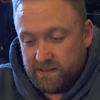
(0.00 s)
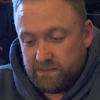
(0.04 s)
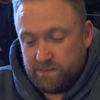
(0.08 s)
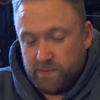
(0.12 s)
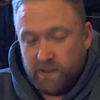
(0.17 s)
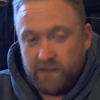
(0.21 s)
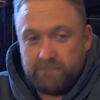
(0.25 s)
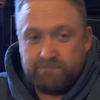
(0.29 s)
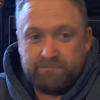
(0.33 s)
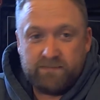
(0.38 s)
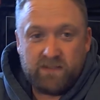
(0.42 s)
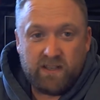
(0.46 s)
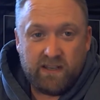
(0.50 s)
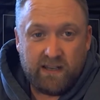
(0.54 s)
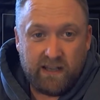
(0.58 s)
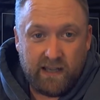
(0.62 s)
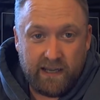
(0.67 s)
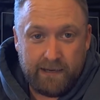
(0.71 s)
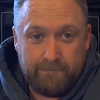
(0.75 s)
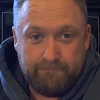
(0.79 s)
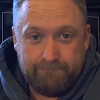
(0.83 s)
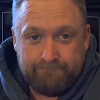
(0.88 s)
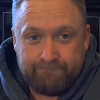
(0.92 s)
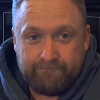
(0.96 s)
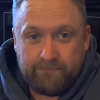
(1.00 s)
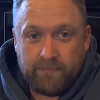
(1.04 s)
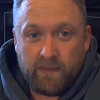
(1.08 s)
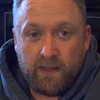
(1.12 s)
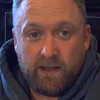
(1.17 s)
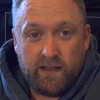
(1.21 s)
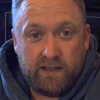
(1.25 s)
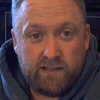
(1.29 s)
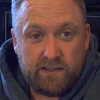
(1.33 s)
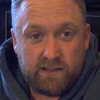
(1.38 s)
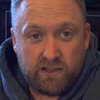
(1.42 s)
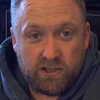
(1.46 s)
But today,
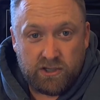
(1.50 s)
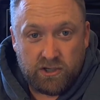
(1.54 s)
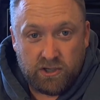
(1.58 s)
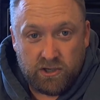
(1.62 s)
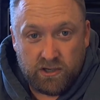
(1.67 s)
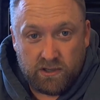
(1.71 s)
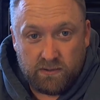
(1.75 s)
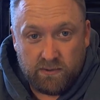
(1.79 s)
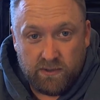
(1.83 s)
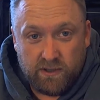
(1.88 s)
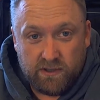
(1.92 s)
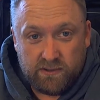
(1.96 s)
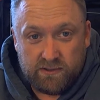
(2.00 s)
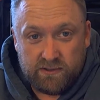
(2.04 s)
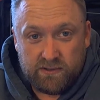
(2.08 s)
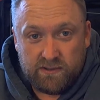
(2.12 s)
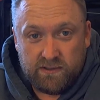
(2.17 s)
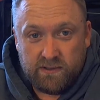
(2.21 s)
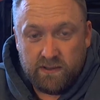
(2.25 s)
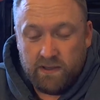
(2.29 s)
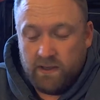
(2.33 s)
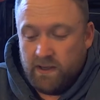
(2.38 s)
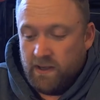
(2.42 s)
it's a Keurig roast,